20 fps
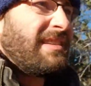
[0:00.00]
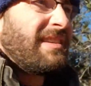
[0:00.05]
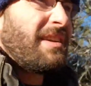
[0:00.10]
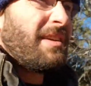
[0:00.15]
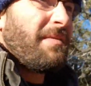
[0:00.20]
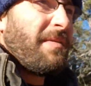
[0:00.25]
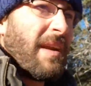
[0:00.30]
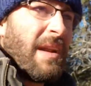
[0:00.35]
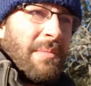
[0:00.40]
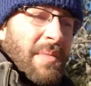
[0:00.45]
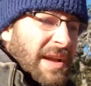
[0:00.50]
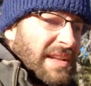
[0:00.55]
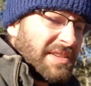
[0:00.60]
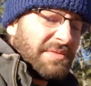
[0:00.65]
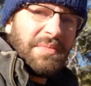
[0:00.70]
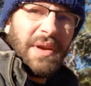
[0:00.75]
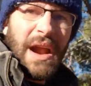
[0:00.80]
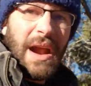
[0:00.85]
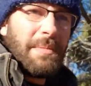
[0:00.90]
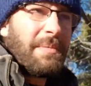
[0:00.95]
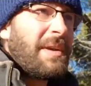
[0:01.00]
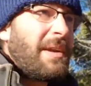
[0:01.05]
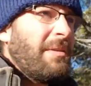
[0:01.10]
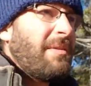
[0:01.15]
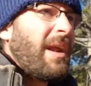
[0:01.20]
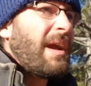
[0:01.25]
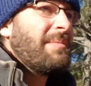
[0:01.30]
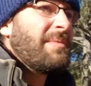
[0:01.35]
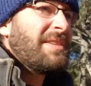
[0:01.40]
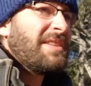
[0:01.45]
good friend of mine's property
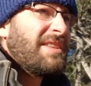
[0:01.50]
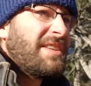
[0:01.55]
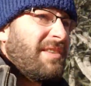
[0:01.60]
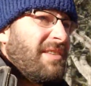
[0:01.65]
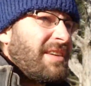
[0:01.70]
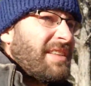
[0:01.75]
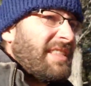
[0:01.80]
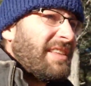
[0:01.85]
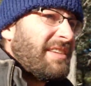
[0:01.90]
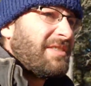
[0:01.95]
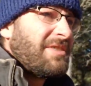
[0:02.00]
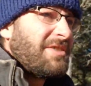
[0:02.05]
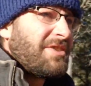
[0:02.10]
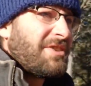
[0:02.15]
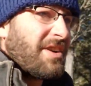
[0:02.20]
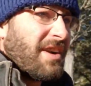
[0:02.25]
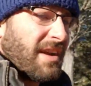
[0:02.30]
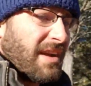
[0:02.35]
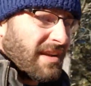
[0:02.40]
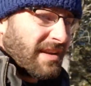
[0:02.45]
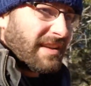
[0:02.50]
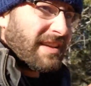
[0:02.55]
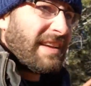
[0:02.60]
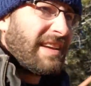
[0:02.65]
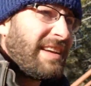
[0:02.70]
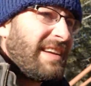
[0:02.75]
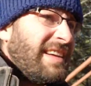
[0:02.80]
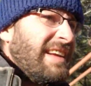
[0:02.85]
where I've been storing the old truck.